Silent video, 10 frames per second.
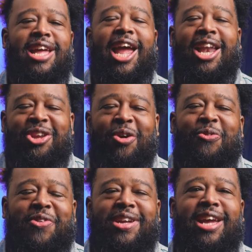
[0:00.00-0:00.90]
And don't
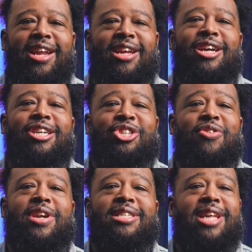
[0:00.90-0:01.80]
forget,
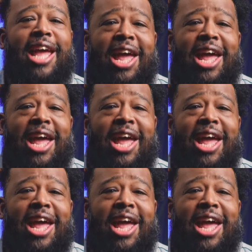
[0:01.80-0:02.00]
join us